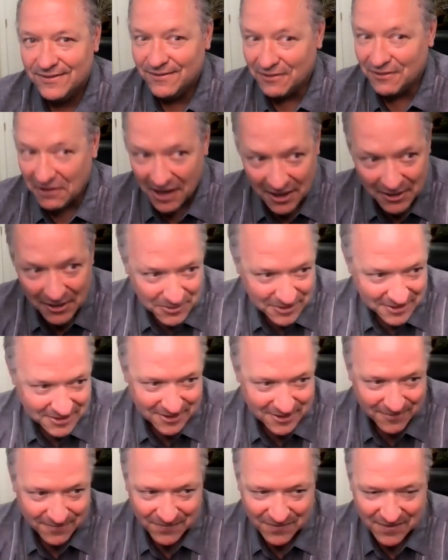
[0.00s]
A lot of
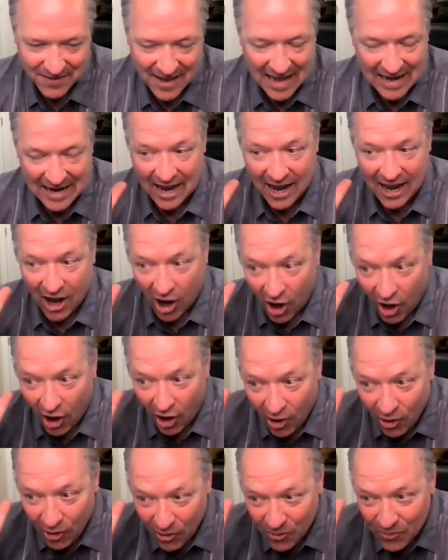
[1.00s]
wisdom. And I
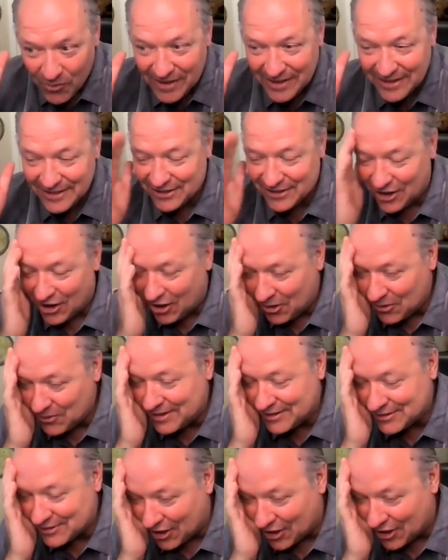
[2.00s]
always,
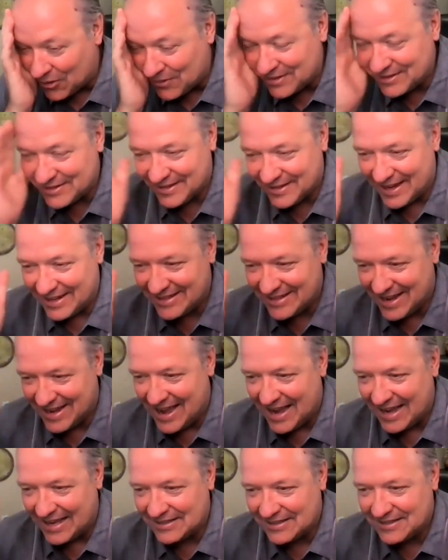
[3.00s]
always, always like to
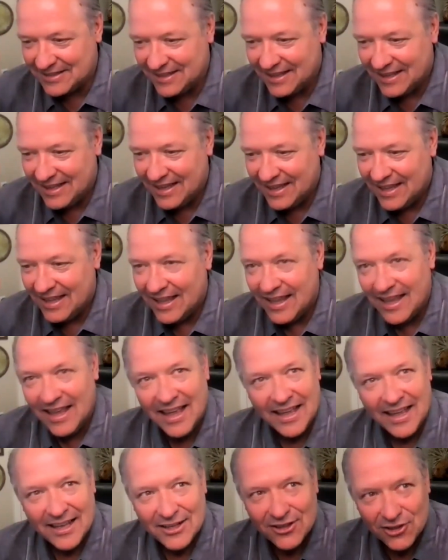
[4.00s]
ask,
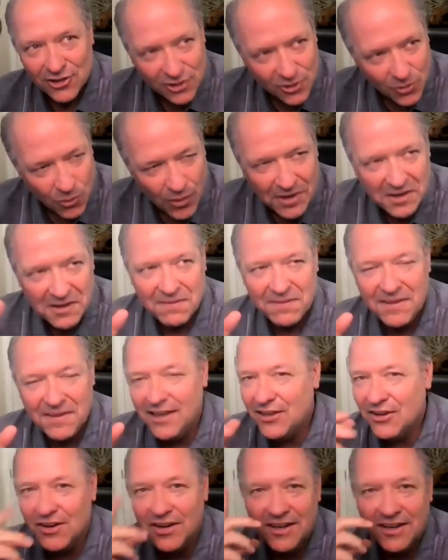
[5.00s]
so what do you
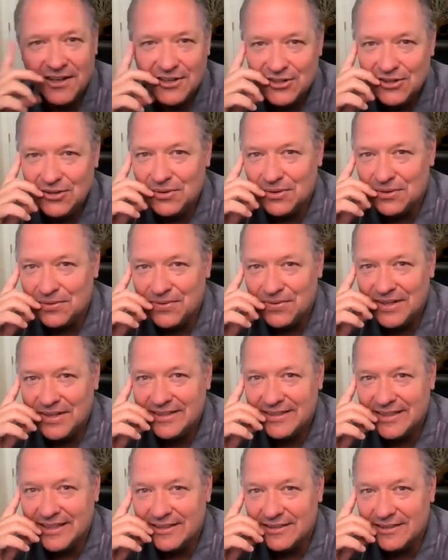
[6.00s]
think you're going to do to
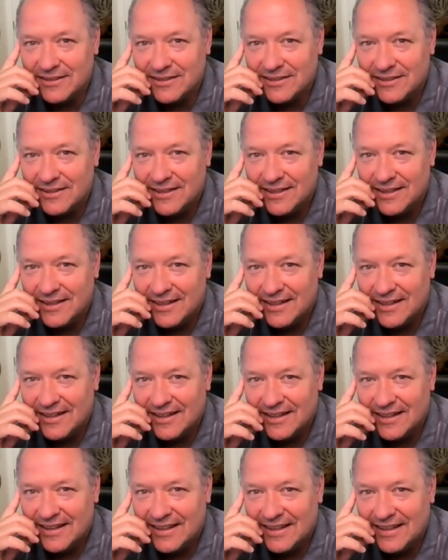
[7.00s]
fix this?
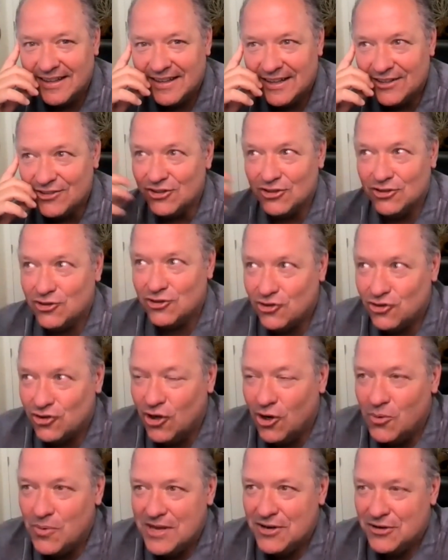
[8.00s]
It's just
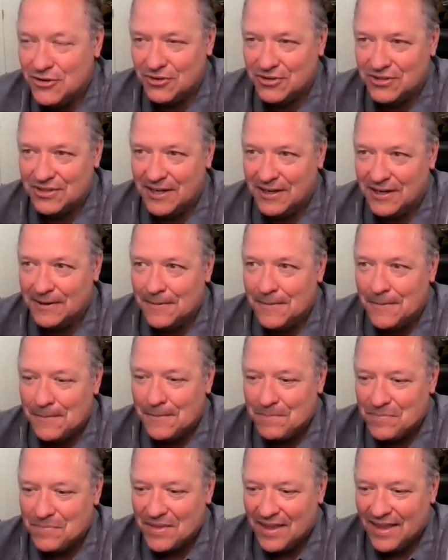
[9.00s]
so interesting.
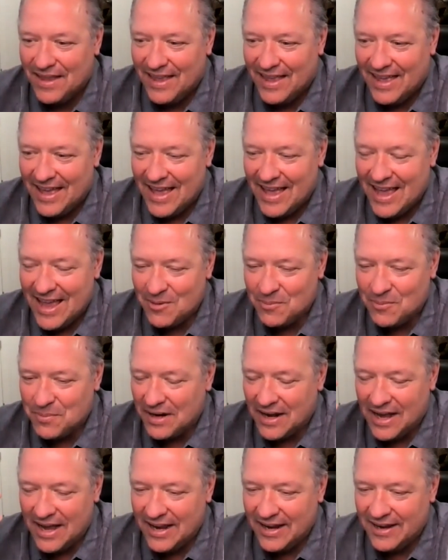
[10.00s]
And,
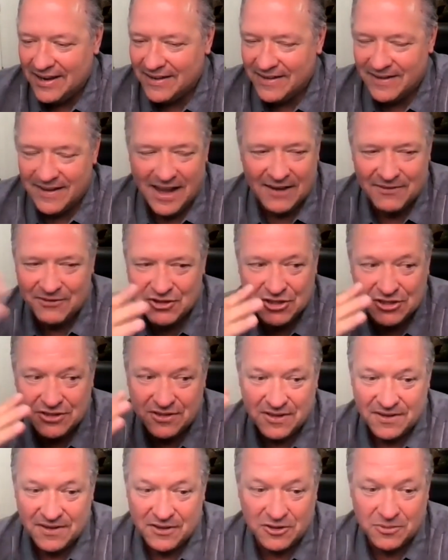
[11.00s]
but I, I've just,
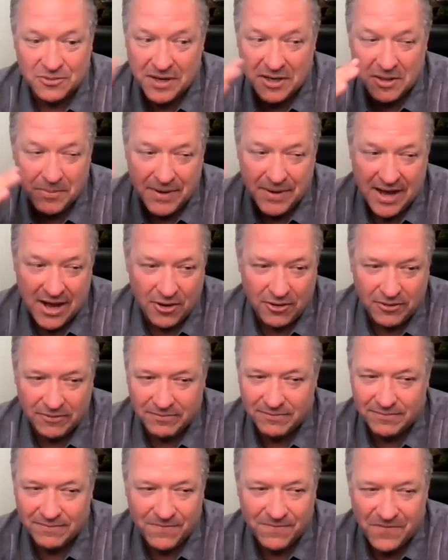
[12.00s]
there's been about
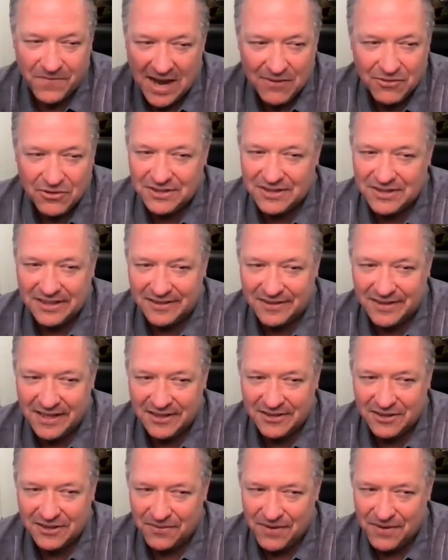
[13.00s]
five or six
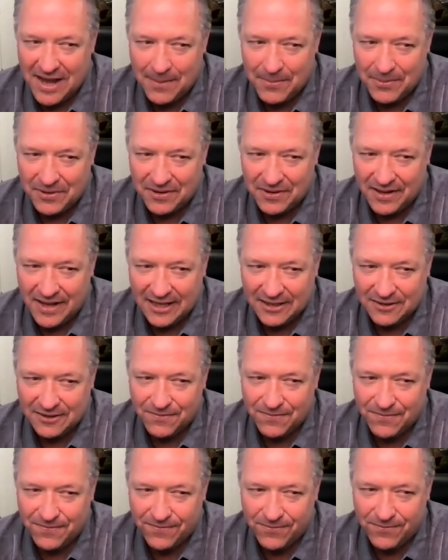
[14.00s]
things that have happened in the last
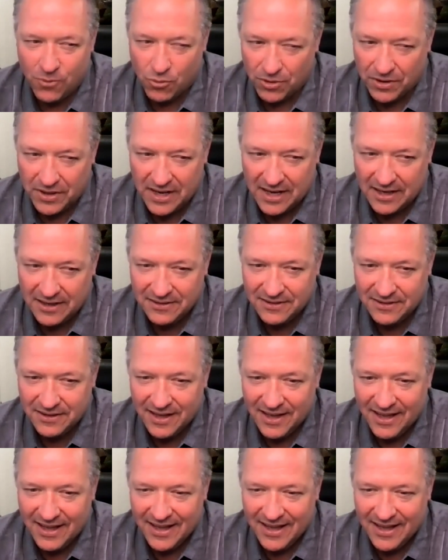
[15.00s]
four days